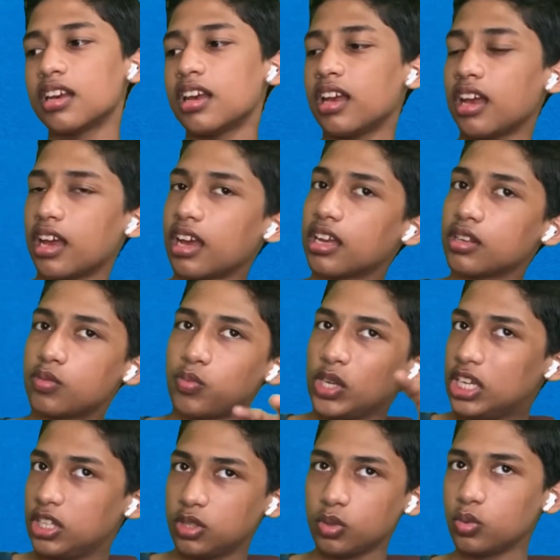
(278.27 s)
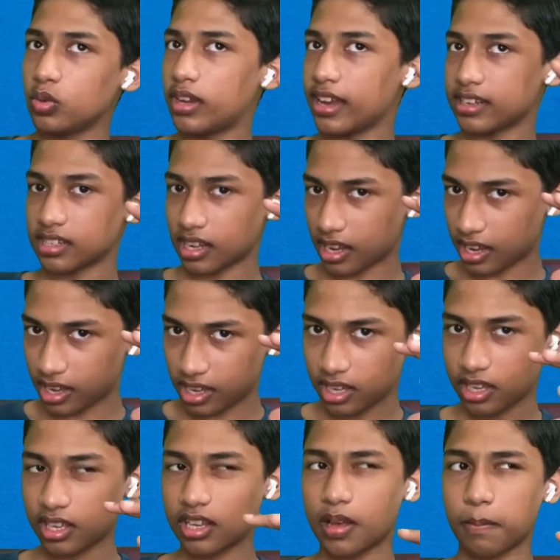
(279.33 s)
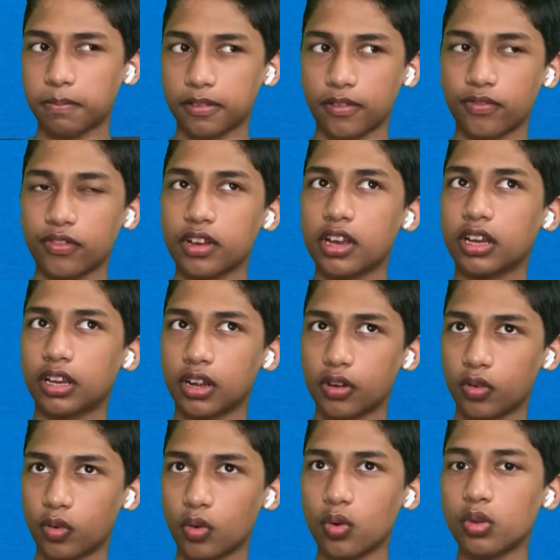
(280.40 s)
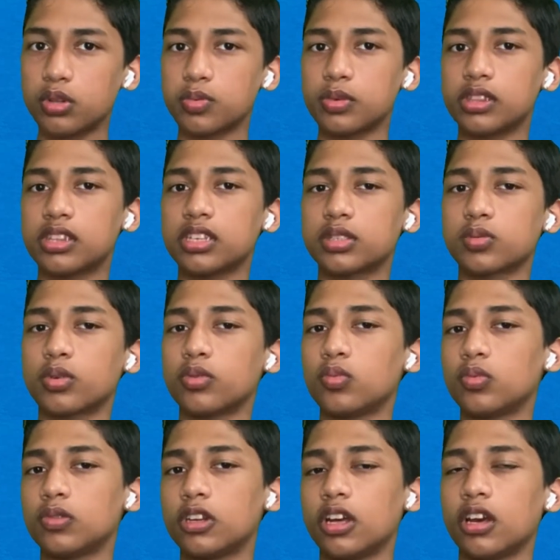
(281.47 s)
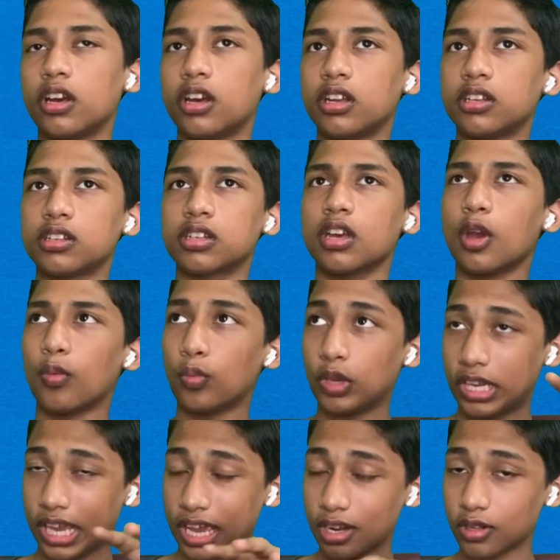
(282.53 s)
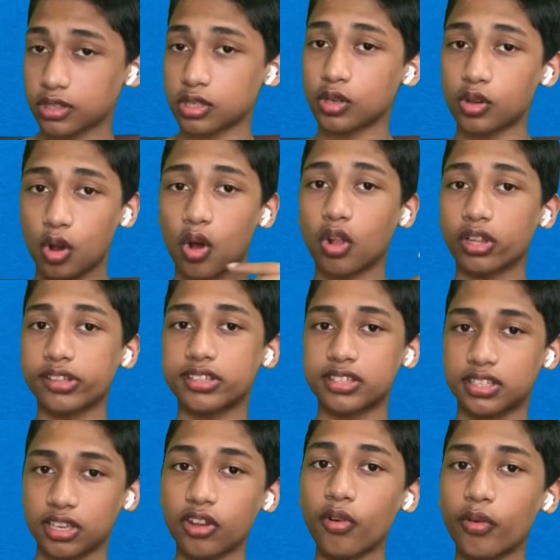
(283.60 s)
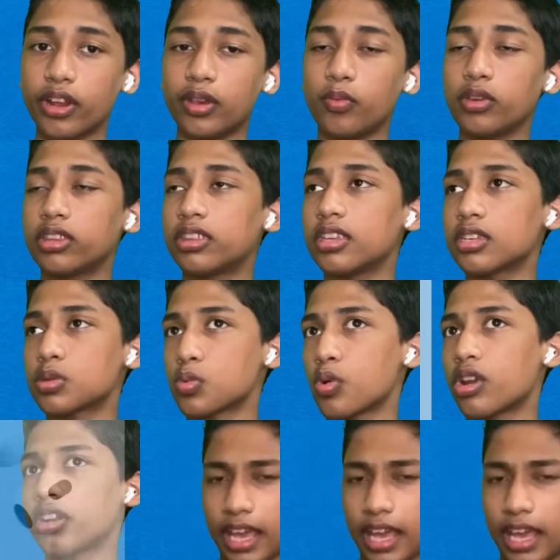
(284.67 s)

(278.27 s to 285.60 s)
And we do get a couple of controls with this one, and we can also call Siri with this one.